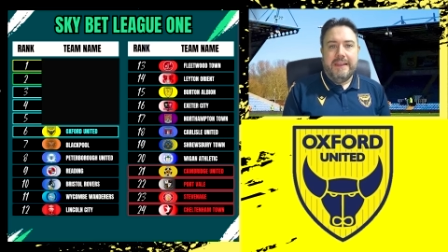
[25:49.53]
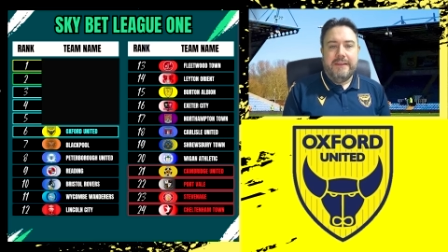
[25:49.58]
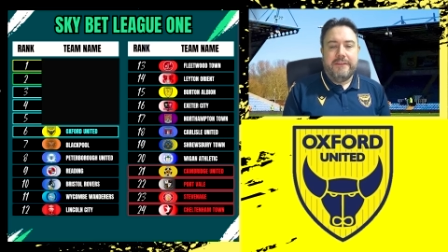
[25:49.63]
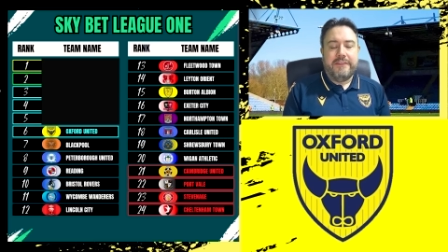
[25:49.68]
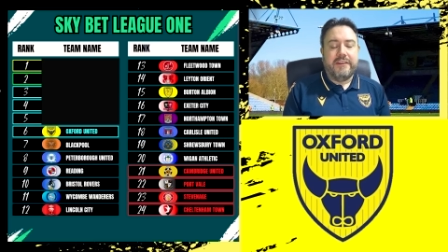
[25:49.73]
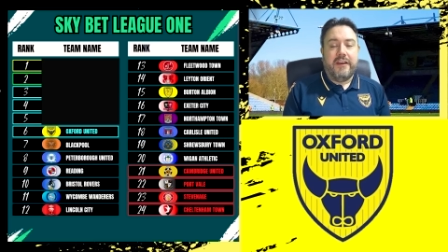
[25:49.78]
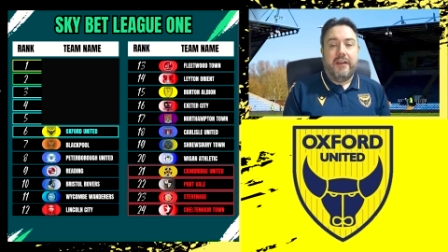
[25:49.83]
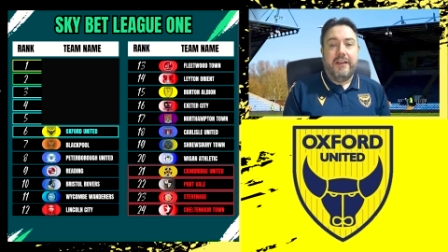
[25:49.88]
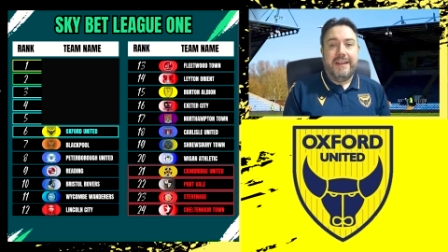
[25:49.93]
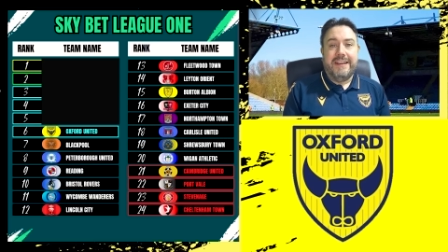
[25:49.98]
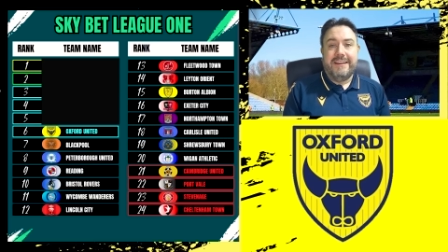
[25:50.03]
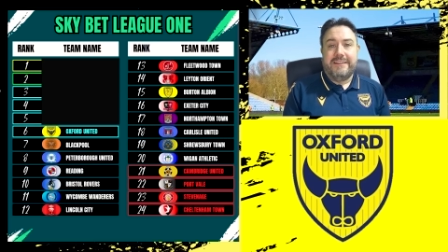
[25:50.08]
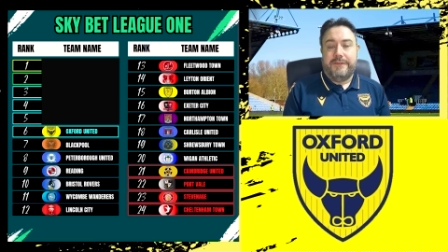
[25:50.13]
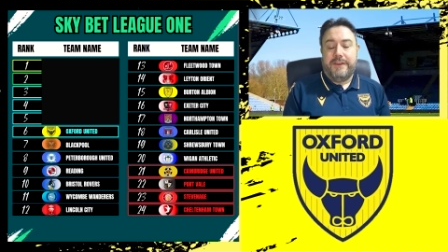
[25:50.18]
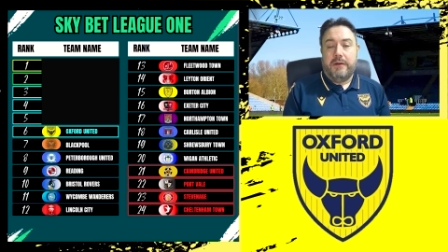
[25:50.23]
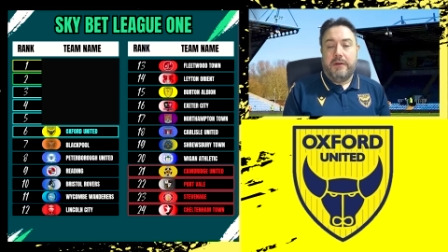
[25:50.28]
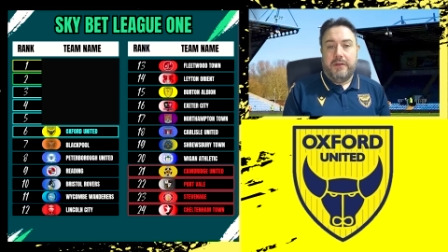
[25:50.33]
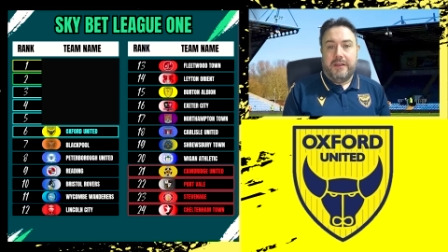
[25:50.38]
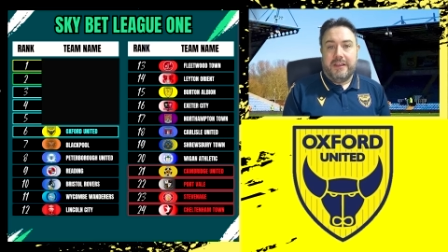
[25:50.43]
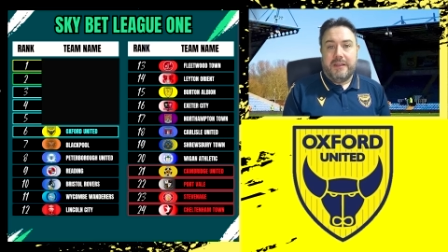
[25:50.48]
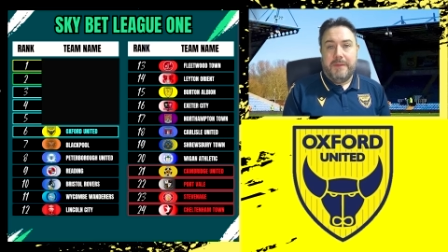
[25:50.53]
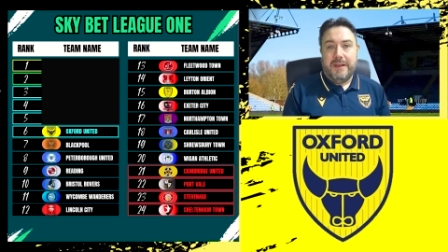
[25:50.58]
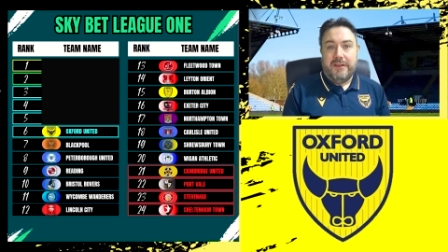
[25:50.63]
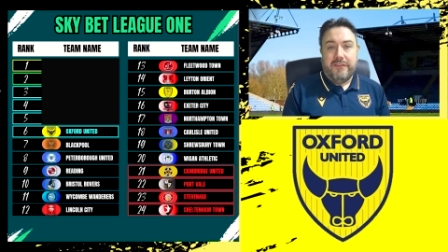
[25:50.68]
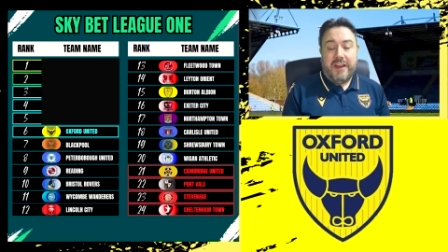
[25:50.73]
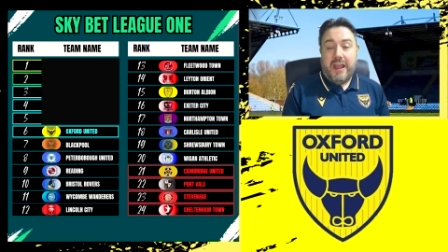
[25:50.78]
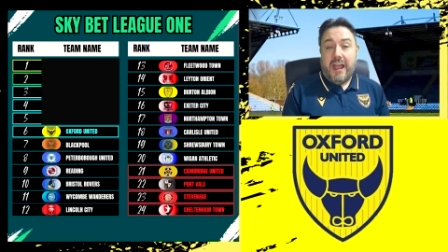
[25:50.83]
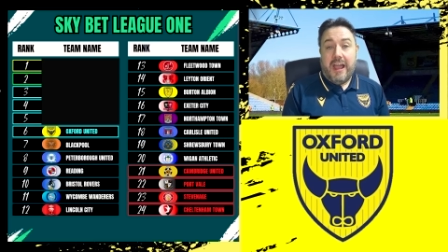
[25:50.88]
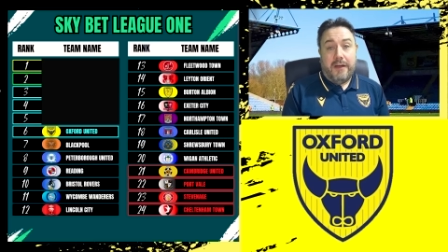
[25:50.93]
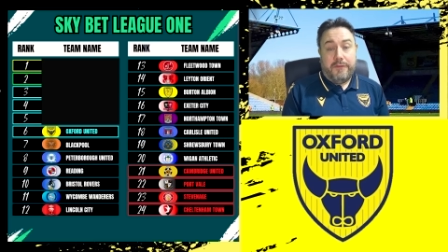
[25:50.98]
Signings felt like a bit of
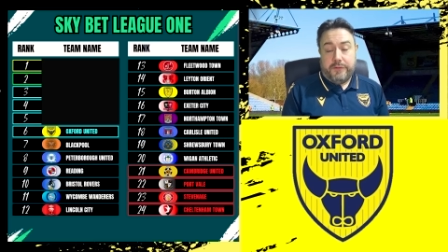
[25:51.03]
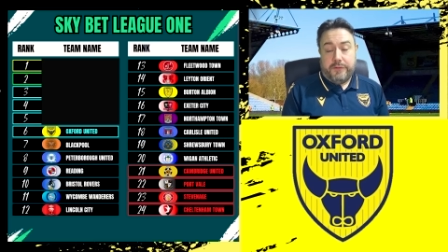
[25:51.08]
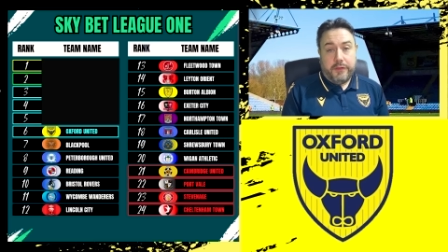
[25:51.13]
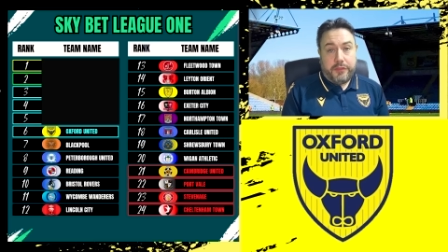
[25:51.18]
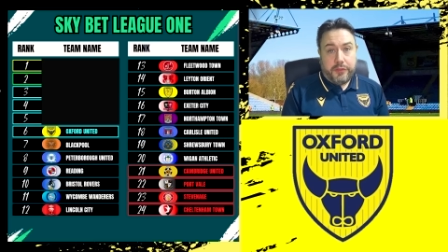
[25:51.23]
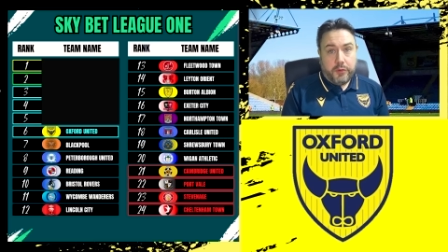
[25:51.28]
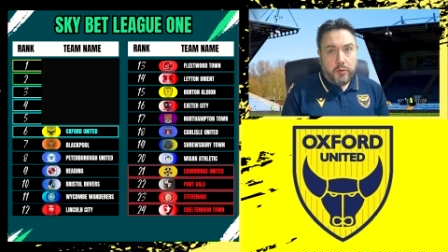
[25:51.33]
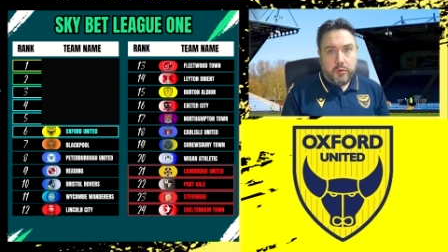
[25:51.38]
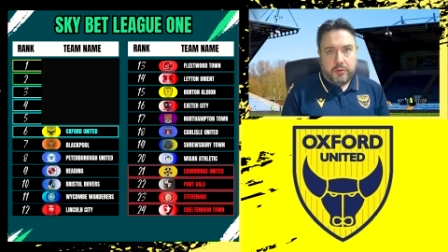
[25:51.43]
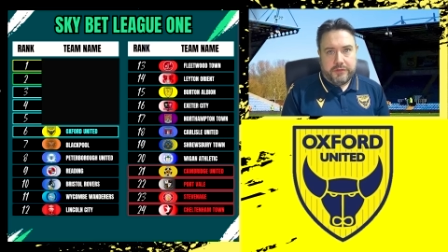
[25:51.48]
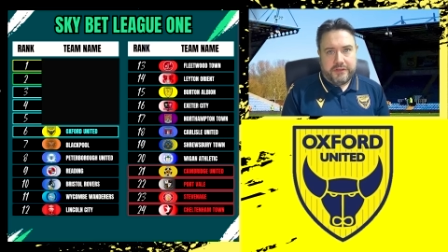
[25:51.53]
an afterthought